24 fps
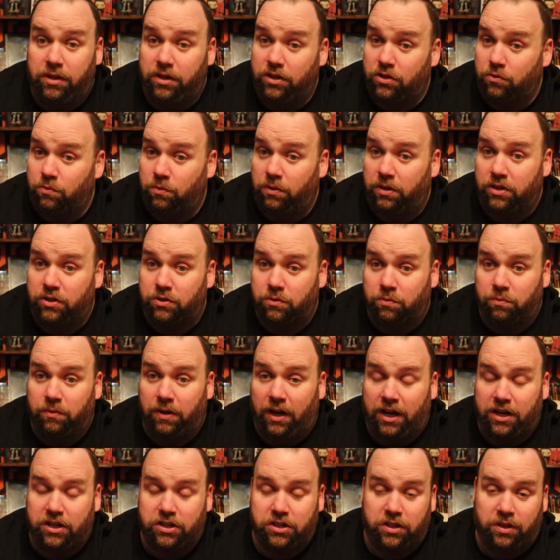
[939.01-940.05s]
It's
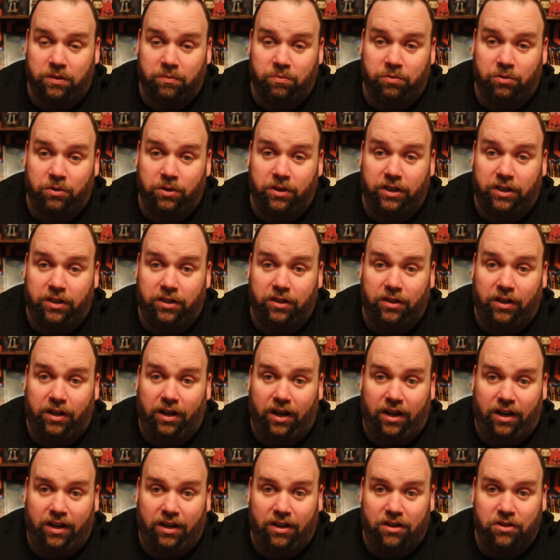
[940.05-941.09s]
actually pretty good.
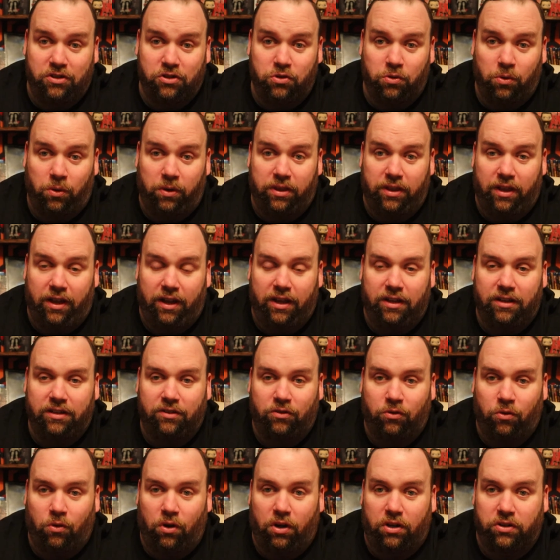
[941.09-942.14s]
I enjoy that
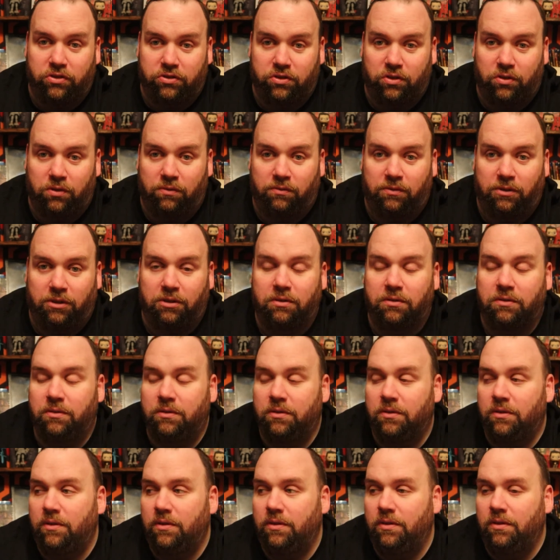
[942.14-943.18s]
crossover.
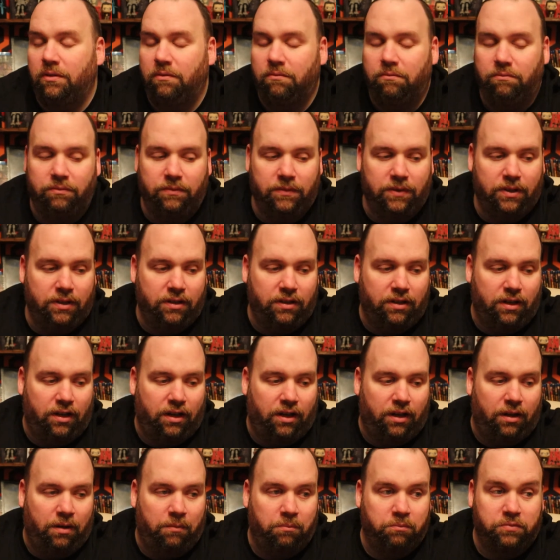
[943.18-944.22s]

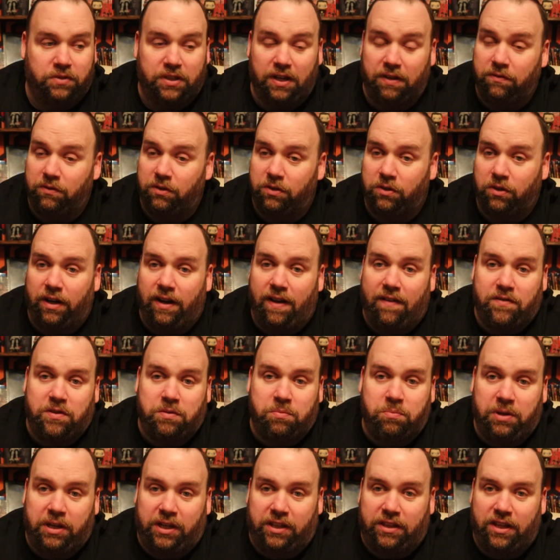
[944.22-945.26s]
I'm definitely going to have to
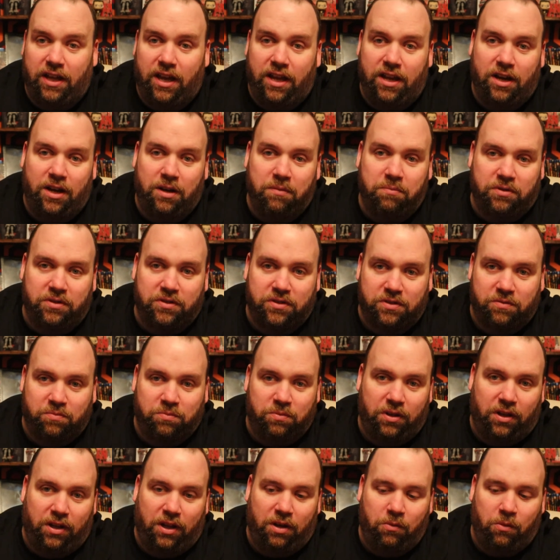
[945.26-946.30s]
pick that up because,
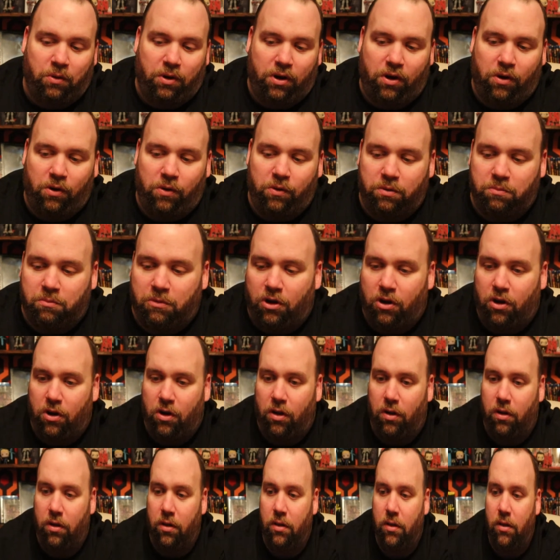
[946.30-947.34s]
well, I want to own them
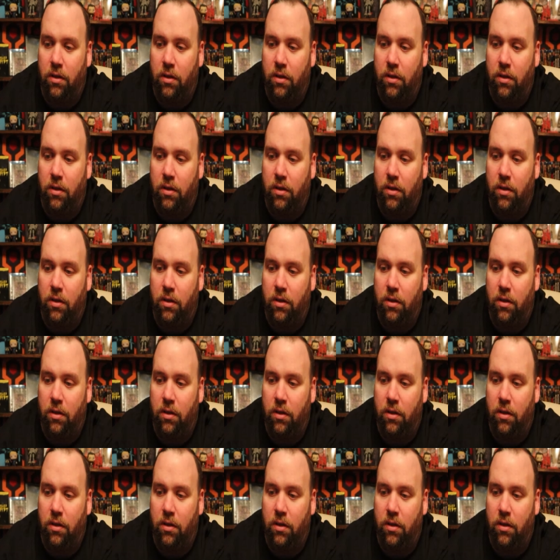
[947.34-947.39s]
all.